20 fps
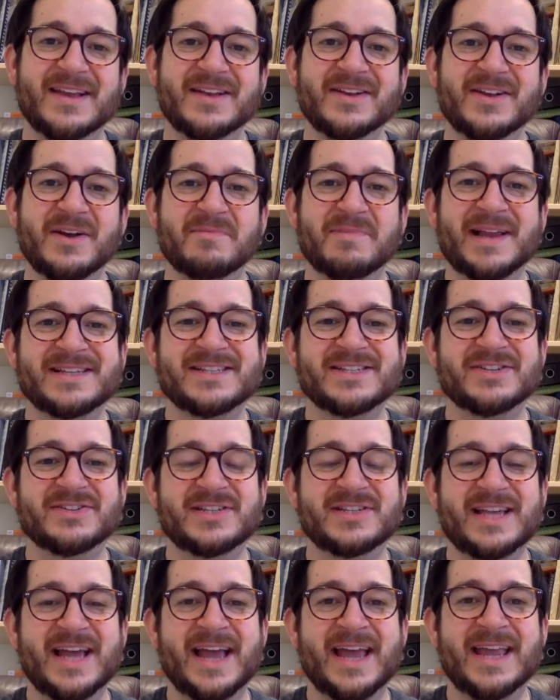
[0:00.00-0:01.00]
God bless you
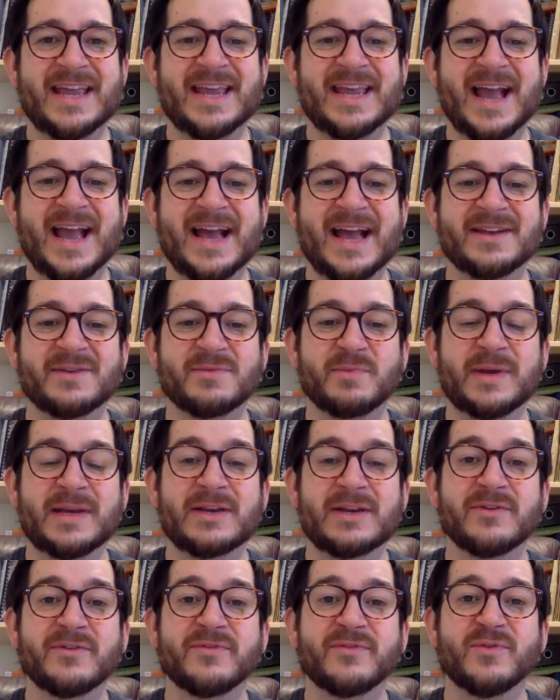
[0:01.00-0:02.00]
today, and we
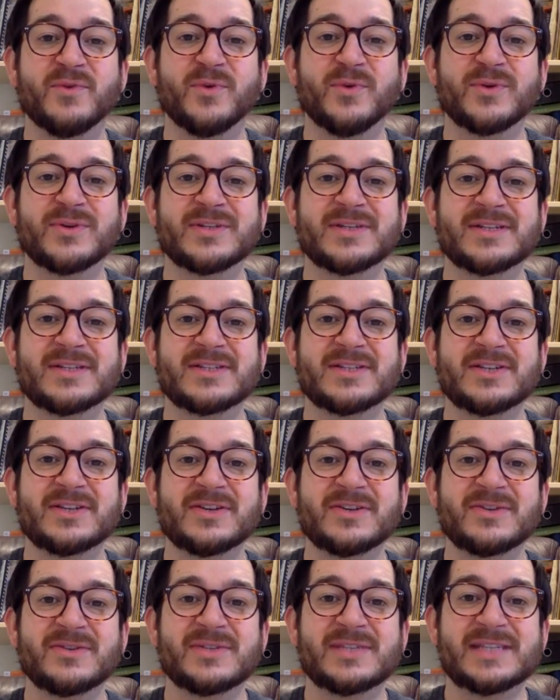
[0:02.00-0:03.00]
look forward
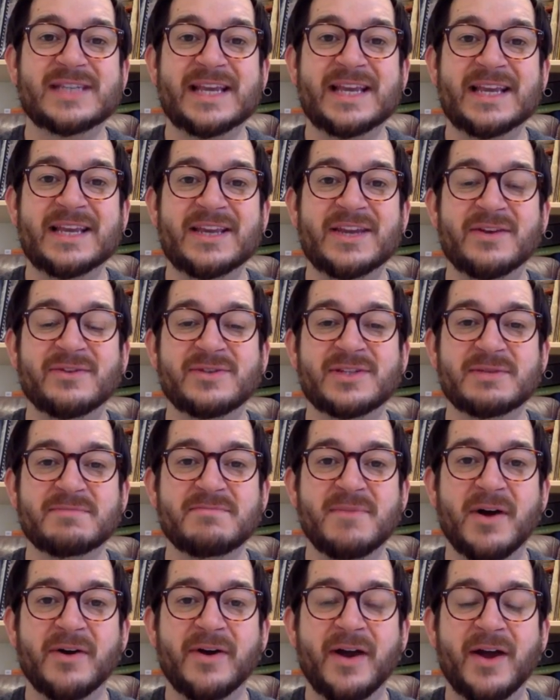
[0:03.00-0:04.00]
to seeing you
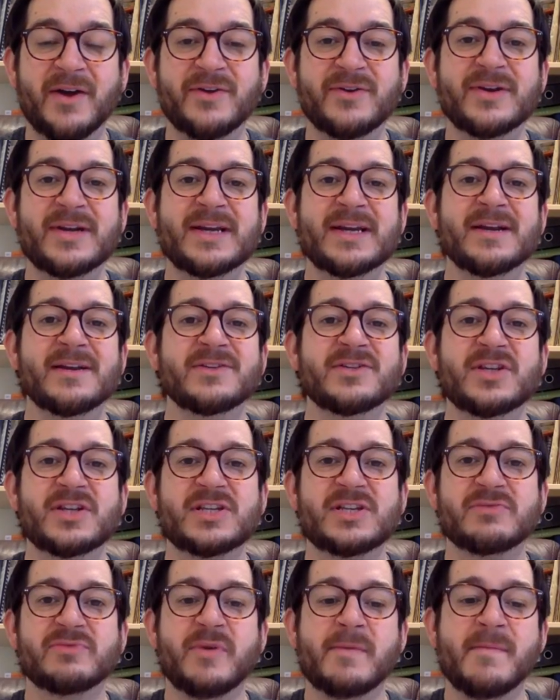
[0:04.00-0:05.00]
tomorrow.
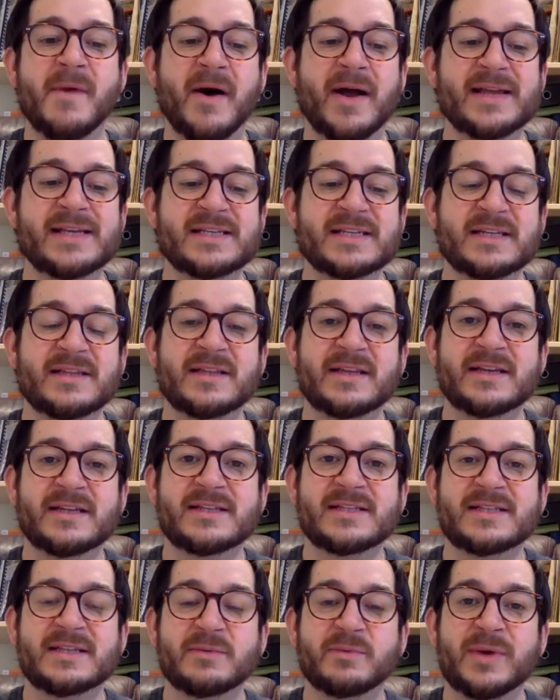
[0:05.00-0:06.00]
Just a reminder
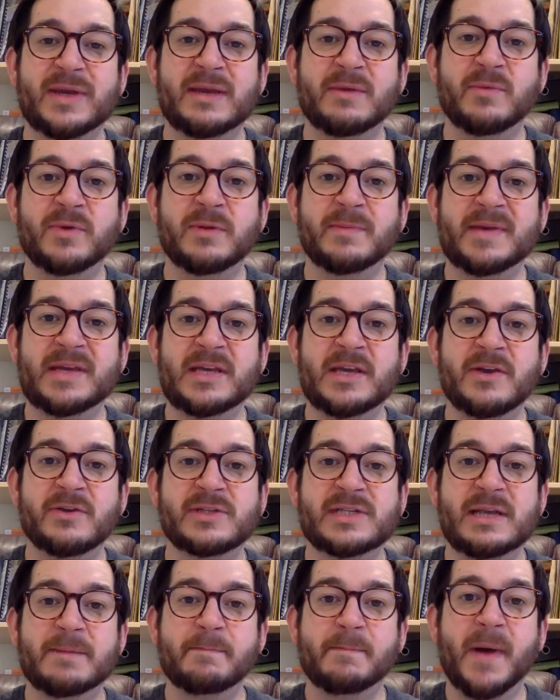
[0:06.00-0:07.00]
that we will be
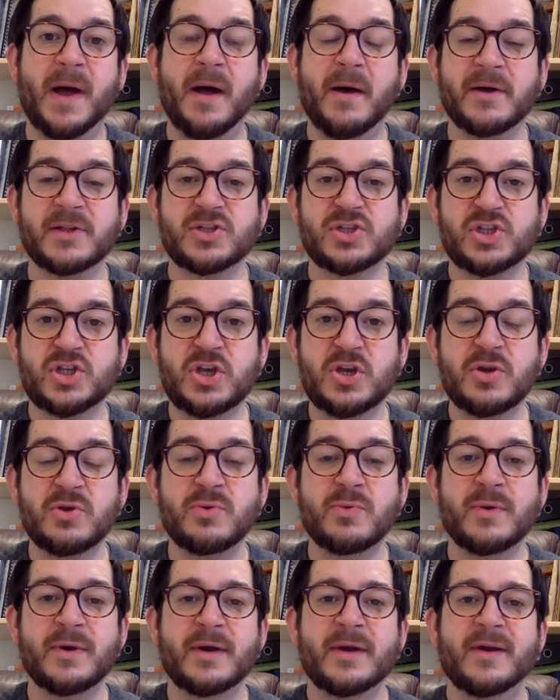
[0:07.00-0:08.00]
using part
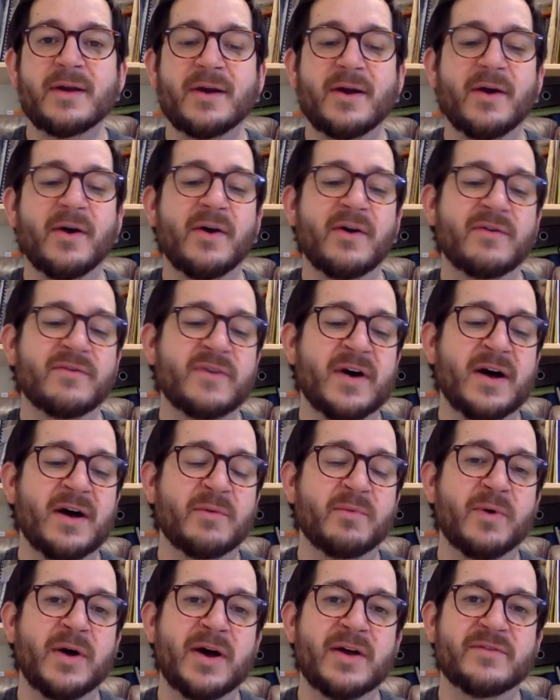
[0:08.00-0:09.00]
two of
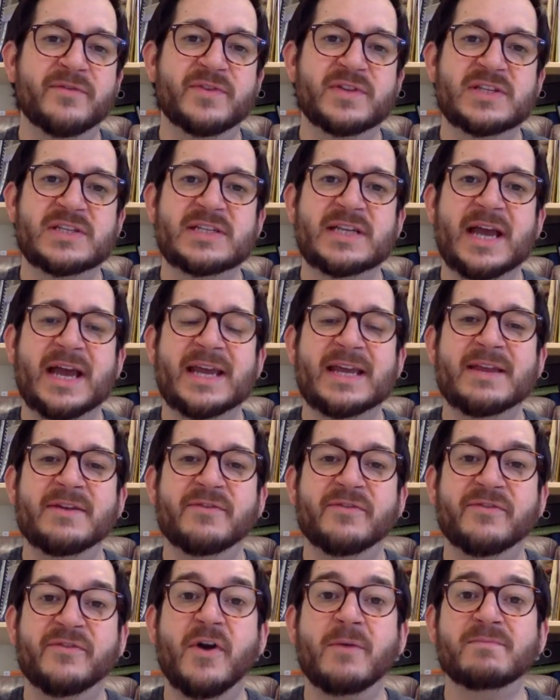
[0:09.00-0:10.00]
our Word for
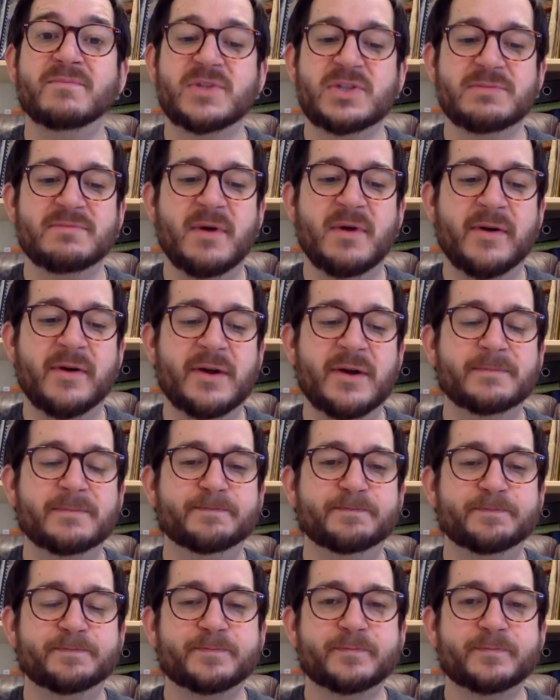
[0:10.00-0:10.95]
Today from tomorrow.